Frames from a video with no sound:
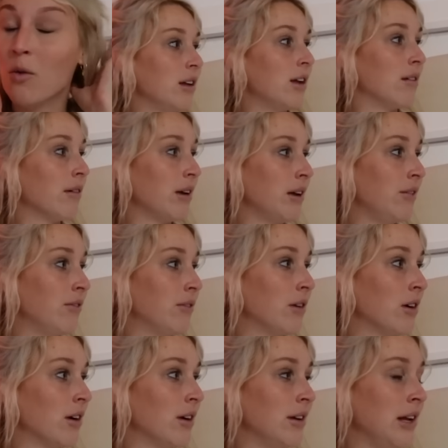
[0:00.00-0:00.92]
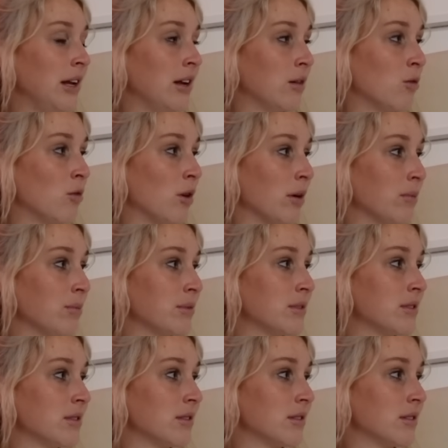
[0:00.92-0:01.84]
Get ready for a naked
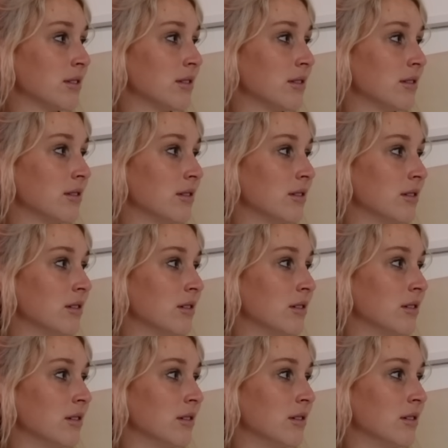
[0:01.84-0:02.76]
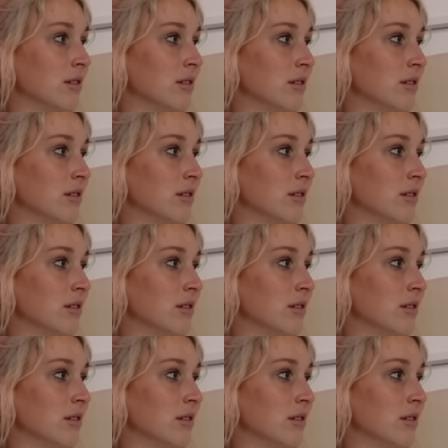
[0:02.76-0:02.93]
corpse. Okay, I'm ready.